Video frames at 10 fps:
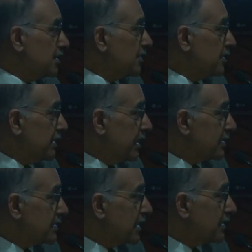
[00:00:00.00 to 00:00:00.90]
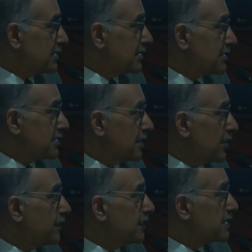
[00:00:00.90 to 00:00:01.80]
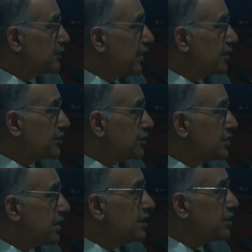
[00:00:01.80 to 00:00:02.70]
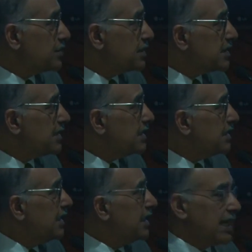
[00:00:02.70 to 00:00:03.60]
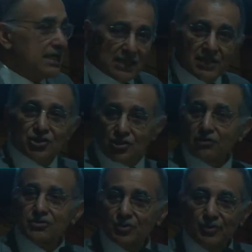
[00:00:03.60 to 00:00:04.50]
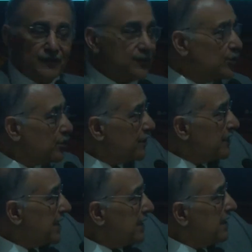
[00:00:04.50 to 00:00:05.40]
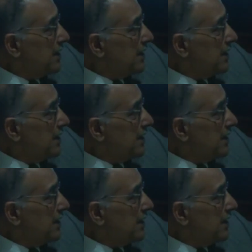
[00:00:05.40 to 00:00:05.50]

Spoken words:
On the x-axis is health expenditures. And you see, as I showed you before, that